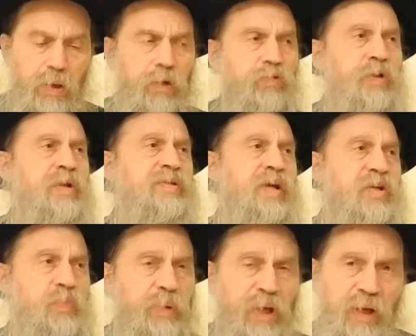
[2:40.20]
Chassidus
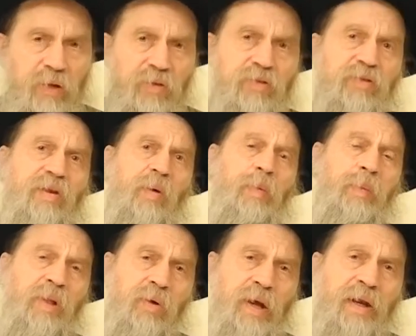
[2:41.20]
explains that when
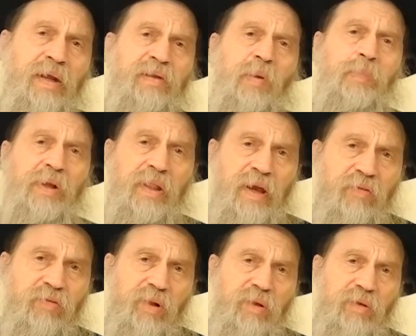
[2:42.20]
we look on a deeper
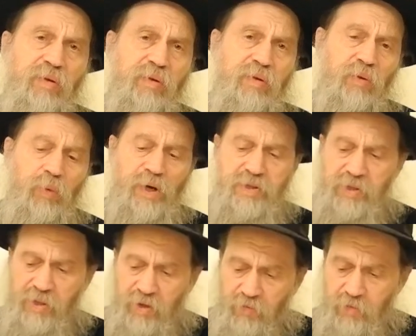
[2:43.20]
level, what is
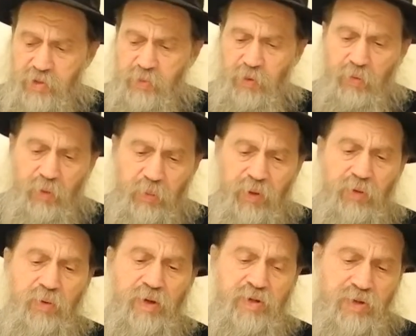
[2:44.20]
the difference between
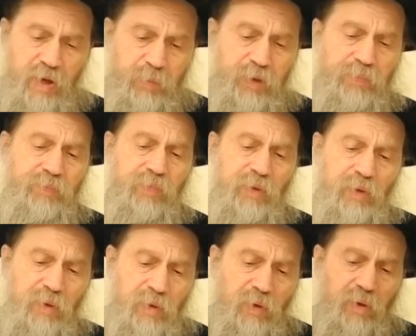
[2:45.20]
winter and summer?
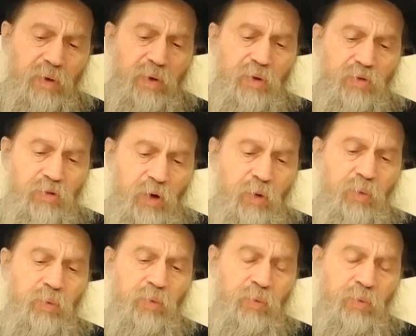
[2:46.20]
So